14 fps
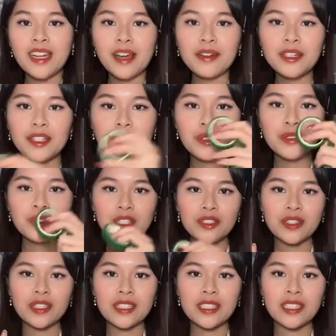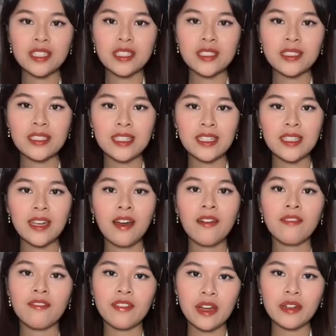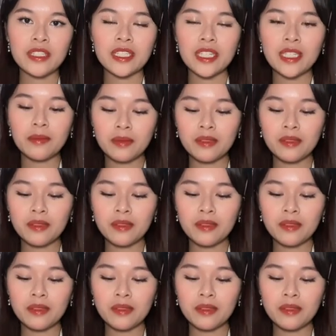we're going to use our trusty dusty flower tape.